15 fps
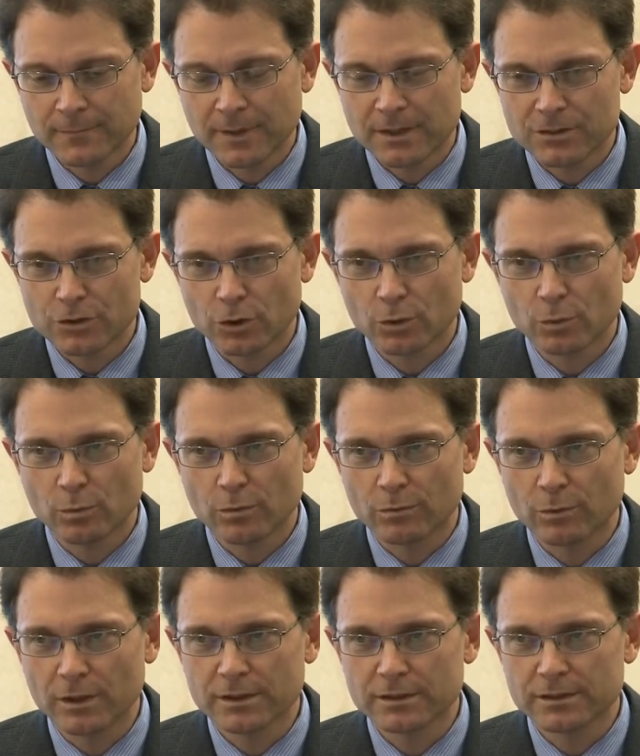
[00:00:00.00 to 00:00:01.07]
So
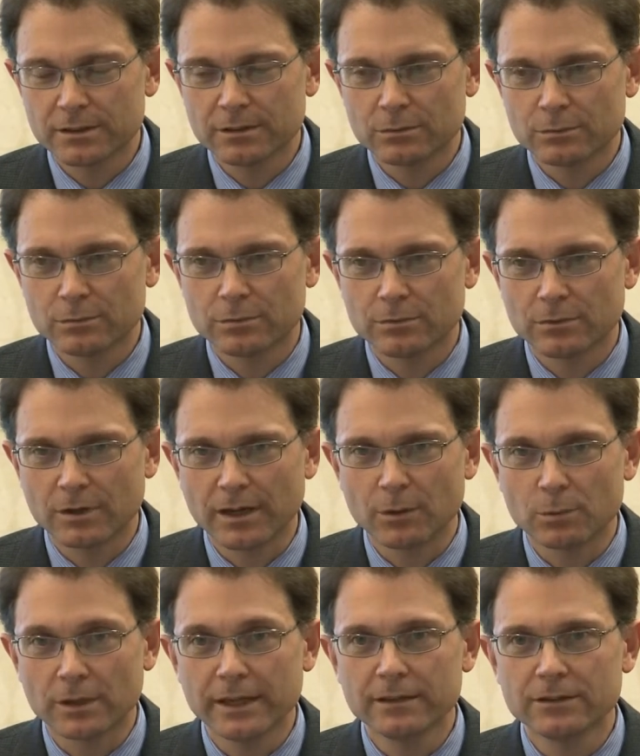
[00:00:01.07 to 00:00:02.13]
what I
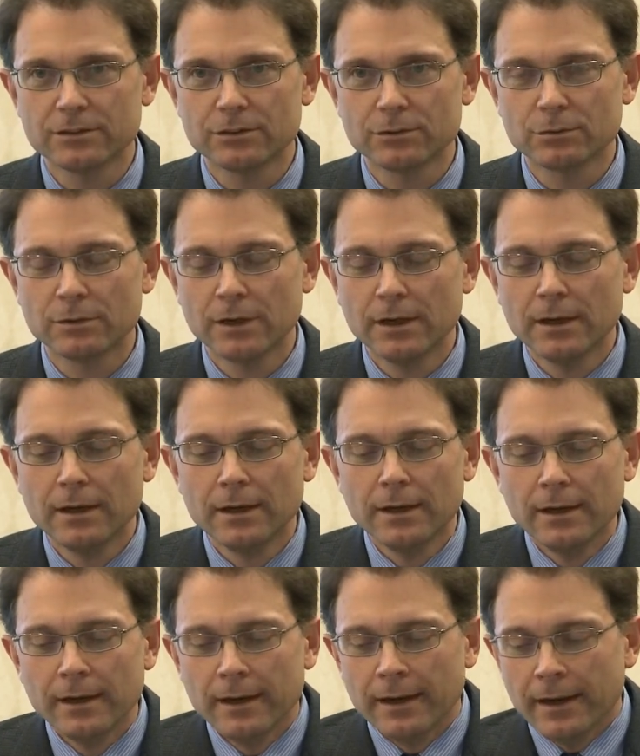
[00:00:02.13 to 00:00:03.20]
would like to do
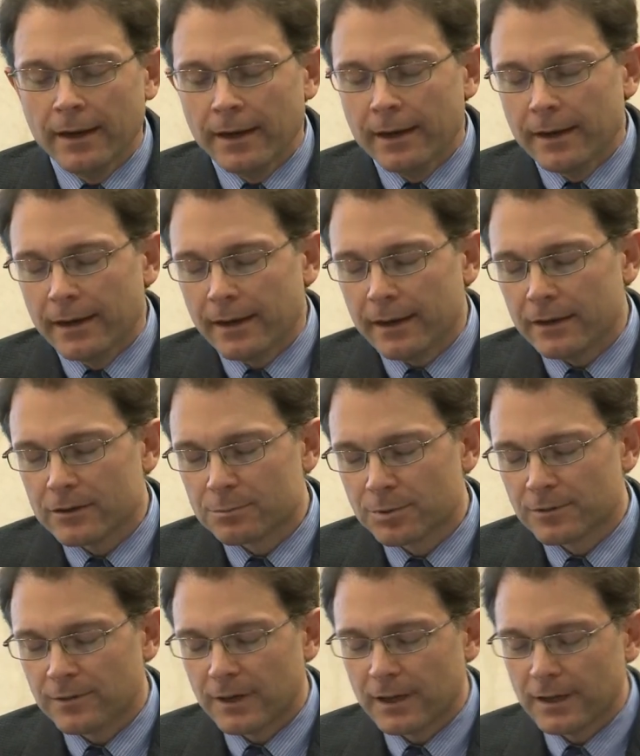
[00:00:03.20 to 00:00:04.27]
is
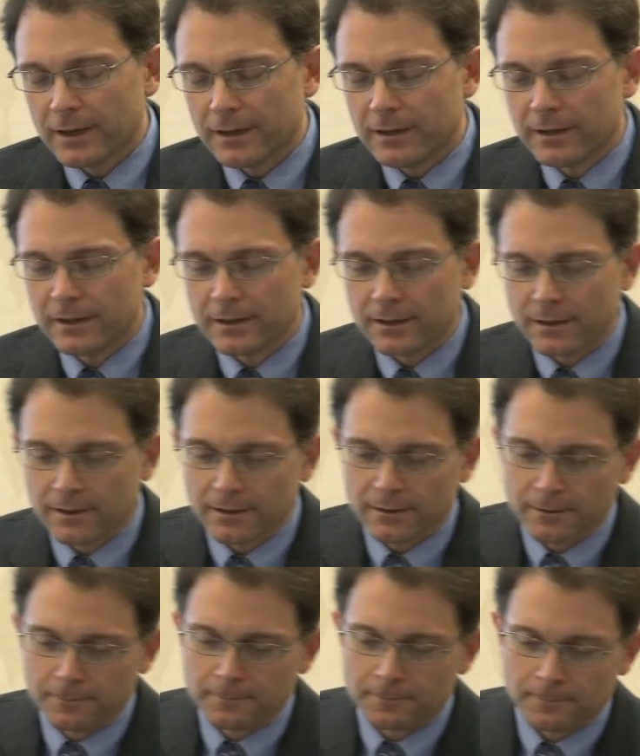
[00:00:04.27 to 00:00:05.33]
provide
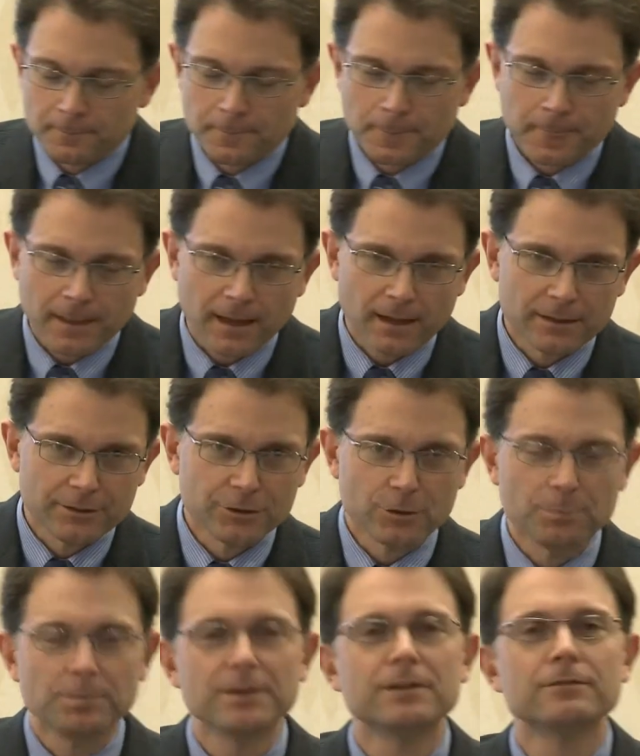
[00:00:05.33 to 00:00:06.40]
a little
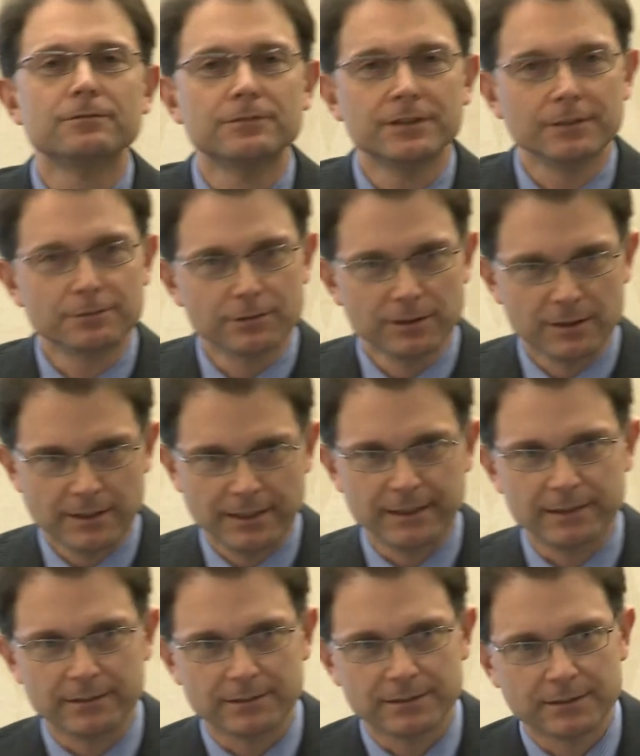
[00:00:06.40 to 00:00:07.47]
bit of different
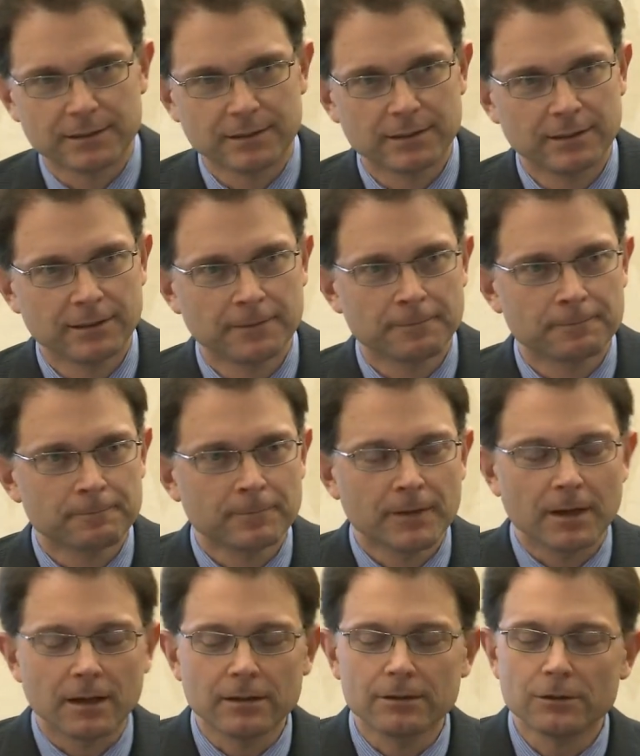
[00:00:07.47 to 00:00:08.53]
things,
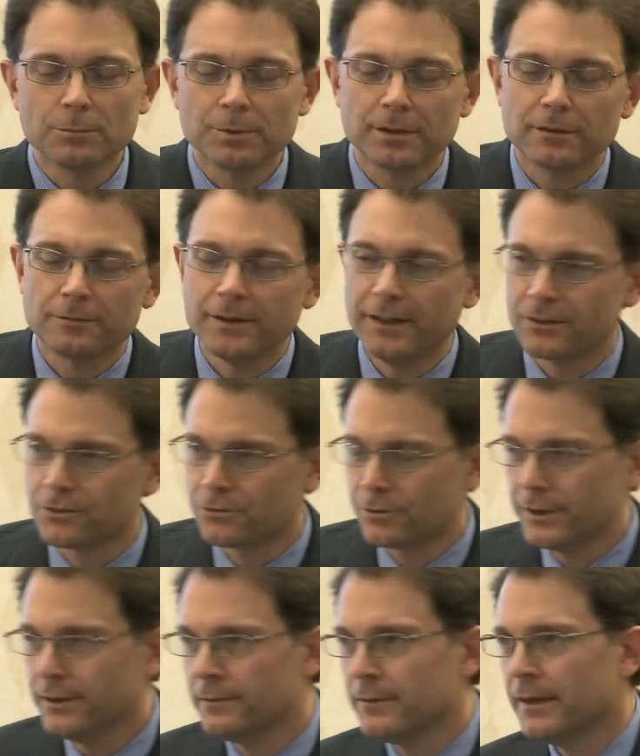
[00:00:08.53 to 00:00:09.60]
a little bit of
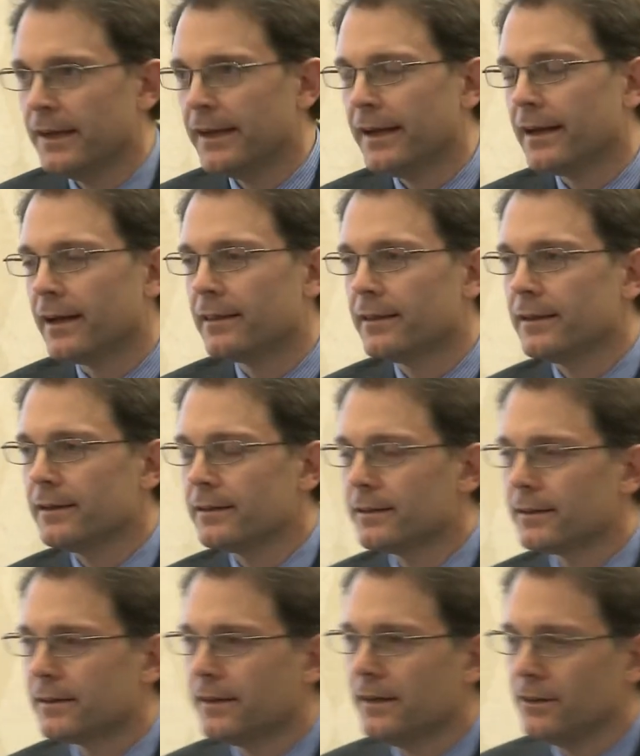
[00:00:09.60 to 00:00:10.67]
history, and I think
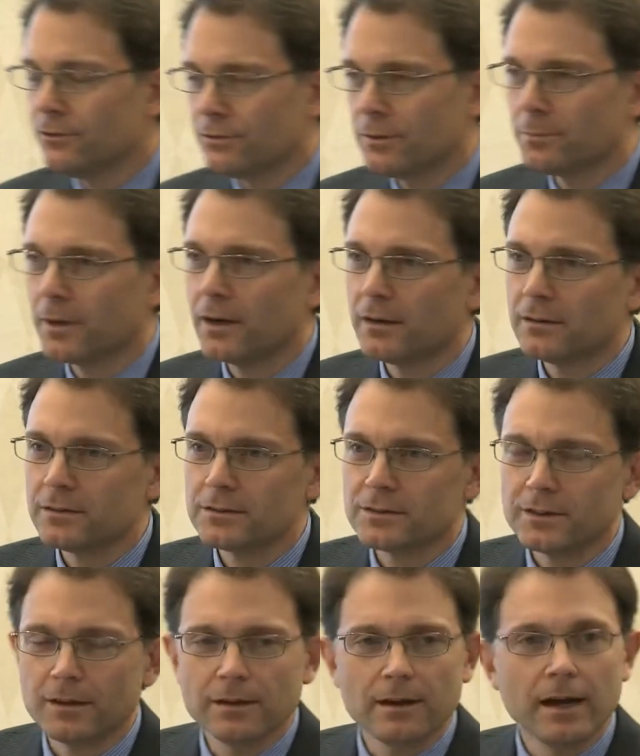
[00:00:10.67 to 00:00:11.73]
the history part is
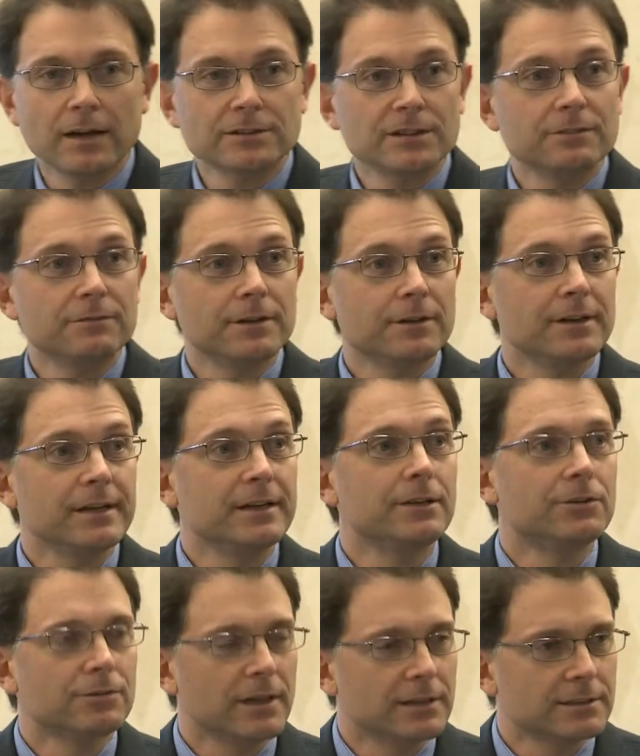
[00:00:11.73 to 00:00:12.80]
actually very
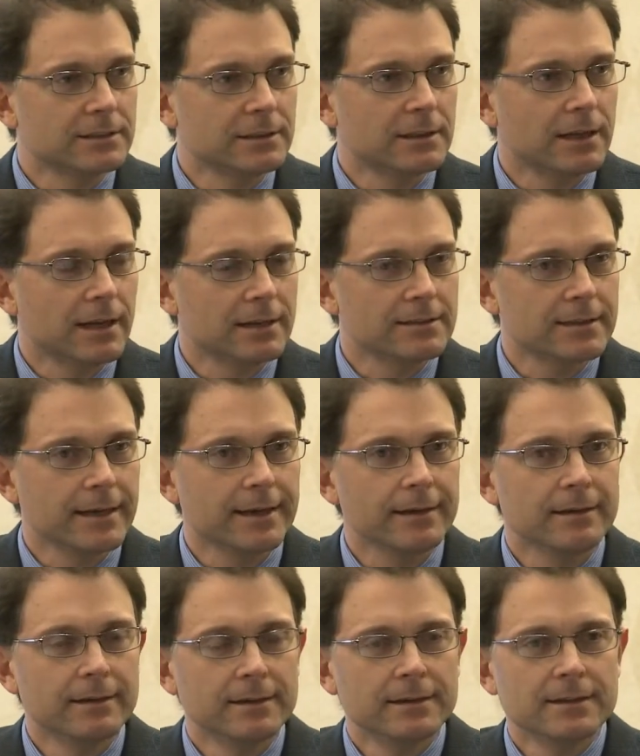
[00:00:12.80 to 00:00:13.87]
interesting. It has
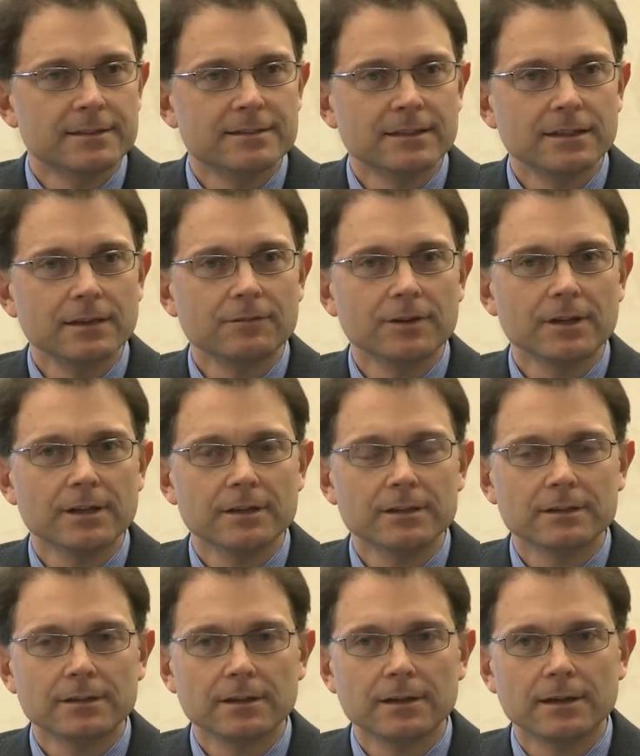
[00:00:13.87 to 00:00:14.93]
a significant